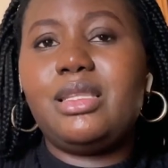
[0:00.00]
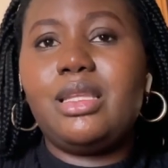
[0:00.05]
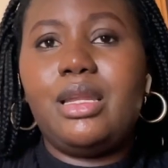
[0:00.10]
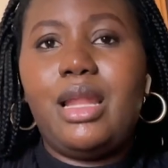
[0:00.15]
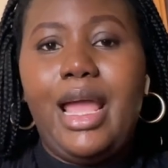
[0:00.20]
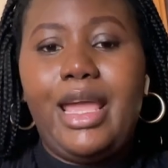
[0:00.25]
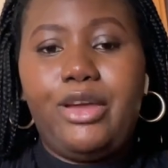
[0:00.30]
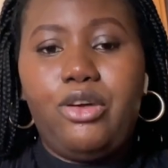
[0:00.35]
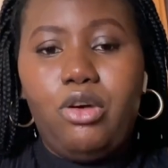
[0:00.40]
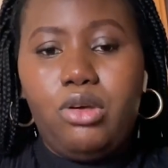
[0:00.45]
thing
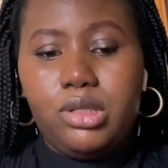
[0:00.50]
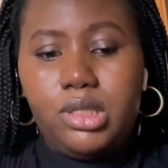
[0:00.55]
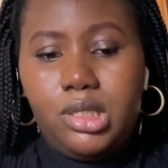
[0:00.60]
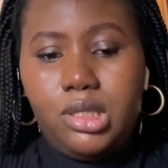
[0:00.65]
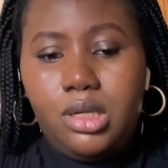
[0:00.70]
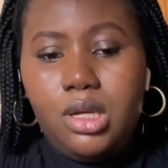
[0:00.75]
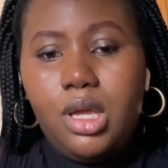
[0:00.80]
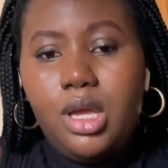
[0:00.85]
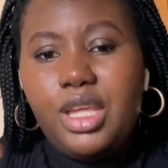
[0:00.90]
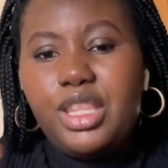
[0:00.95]
i got
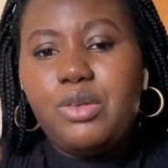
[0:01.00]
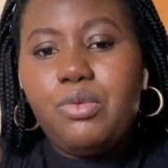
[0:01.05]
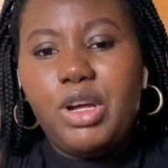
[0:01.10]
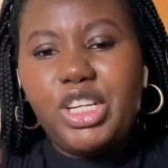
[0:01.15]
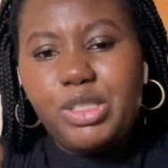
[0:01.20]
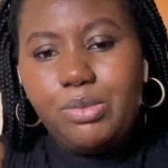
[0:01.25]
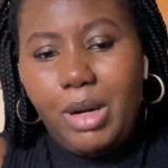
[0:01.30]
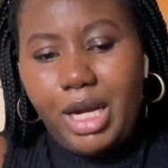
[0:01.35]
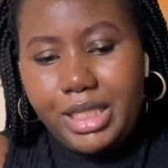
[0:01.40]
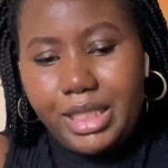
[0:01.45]
the
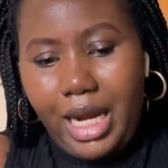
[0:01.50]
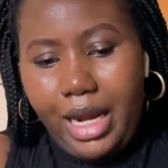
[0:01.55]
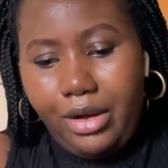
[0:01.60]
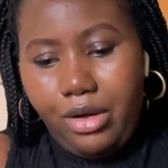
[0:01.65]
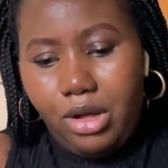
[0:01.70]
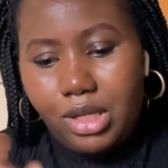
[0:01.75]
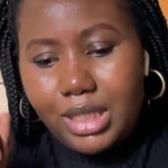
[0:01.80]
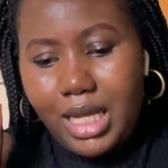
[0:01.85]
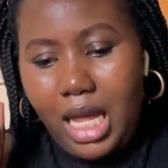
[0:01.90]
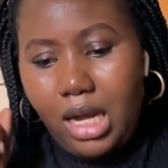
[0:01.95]
washing machine i
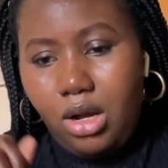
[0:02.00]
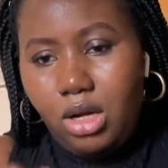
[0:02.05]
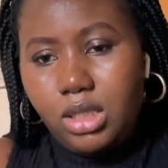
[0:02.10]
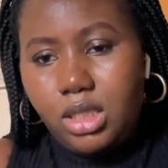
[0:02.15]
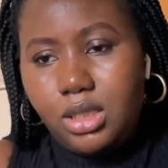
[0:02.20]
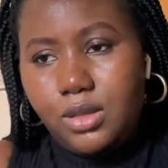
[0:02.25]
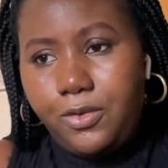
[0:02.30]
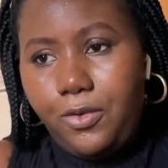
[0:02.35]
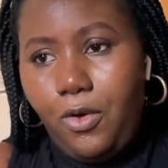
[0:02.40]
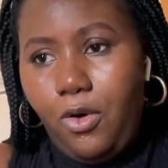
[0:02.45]
got i got
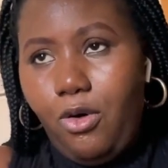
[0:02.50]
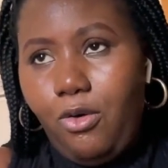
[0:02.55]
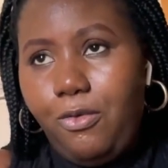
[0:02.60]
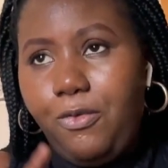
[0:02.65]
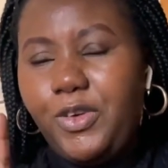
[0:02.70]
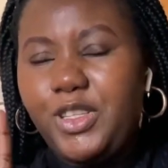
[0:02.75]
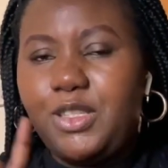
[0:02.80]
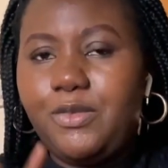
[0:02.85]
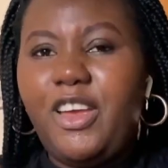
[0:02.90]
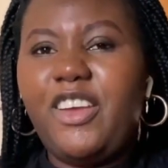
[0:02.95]
it for
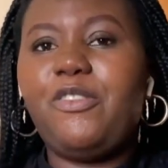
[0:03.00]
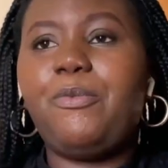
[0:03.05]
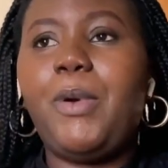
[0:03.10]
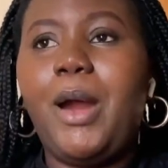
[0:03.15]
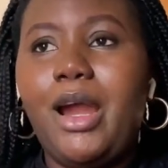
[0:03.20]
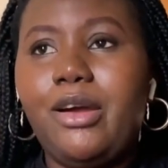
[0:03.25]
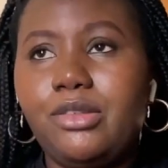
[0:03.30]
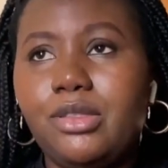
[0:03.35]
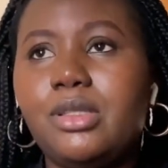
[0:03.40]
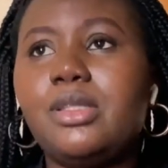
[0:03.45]
45
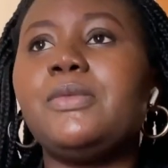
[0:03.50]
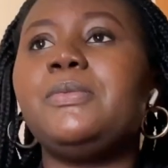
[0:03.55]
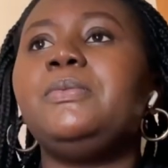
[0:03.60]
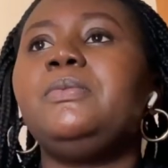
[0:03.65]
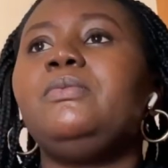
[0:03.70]
pounds